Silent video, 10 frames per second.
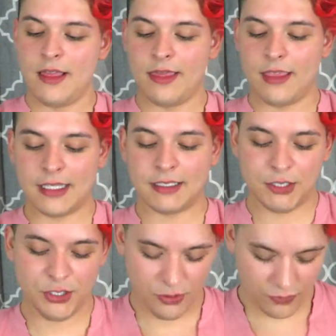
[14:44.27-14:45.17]
That's
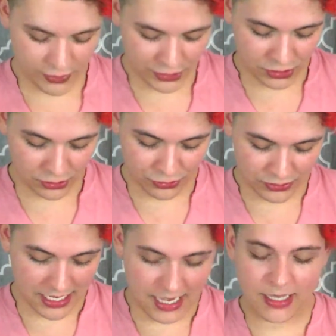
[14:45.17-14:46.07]
cute. We showed you
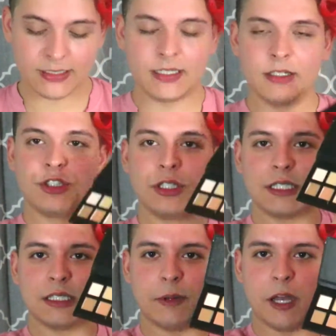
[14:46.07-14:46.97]
that. I think she's
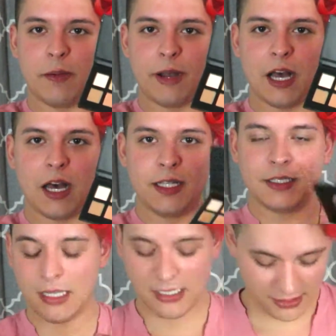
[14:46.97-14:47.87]
inspired by
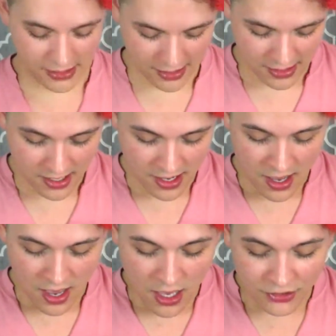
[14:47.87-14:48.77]
Anastasia.
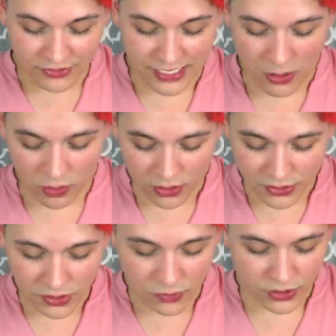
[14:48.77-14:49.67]
They
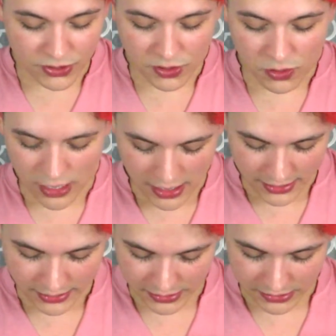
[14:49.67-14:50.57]
also were so kind
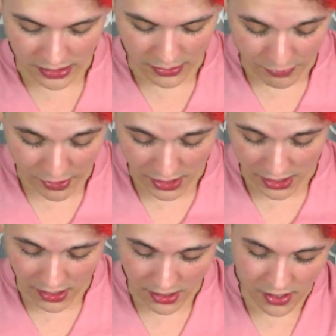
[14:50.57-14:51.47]
to send me
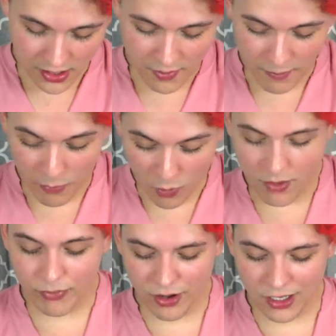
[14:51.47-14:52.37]
more
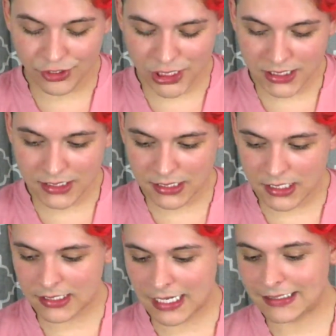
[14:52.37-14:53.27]
brushes
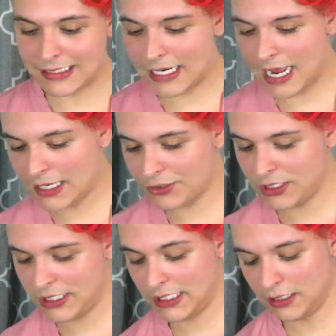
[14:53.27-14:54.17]
because I did
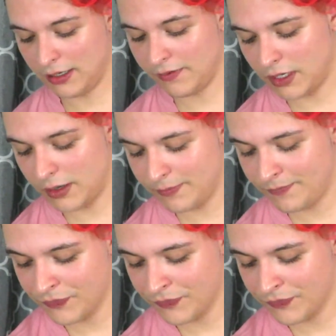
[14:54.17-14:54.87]
actually love them.